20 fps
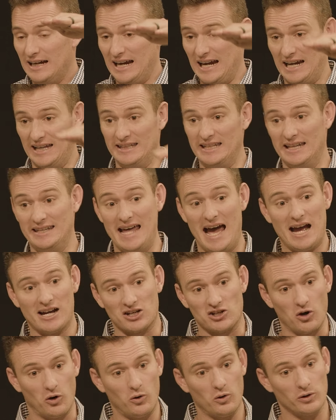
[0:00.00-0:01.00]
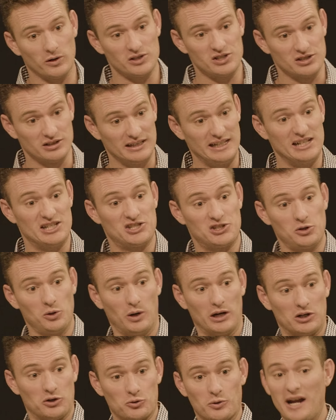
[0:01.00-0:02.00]
and then that gorge leads to
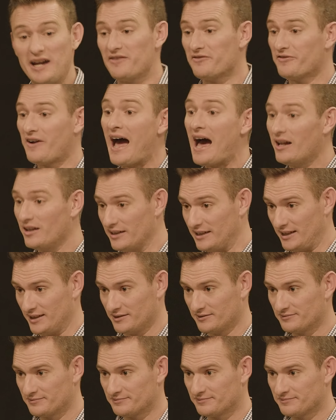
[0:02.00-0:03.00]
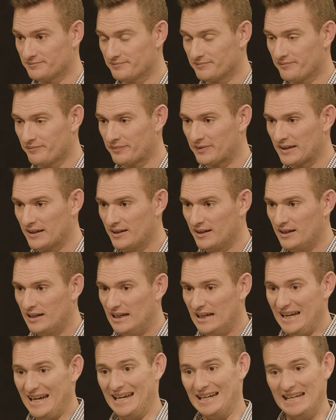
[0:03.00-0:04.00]
a great valley.
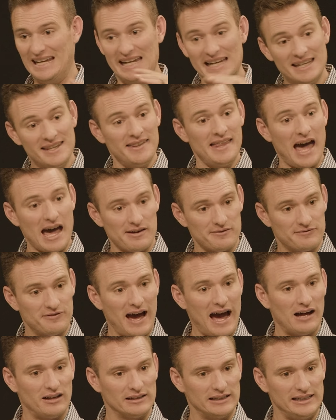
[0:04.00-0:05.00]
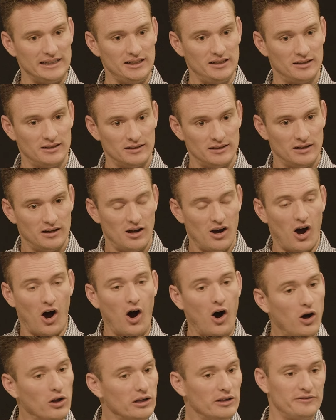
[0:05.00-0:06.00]
And in that valley,
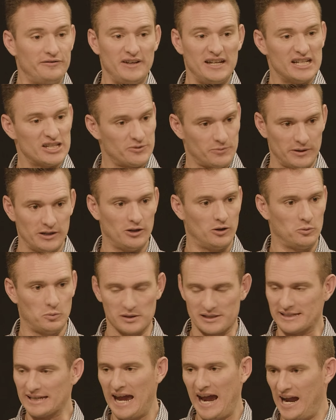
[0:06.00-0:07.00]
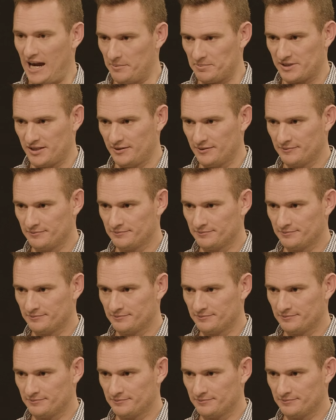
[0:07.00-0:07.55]
all of Israel was camped.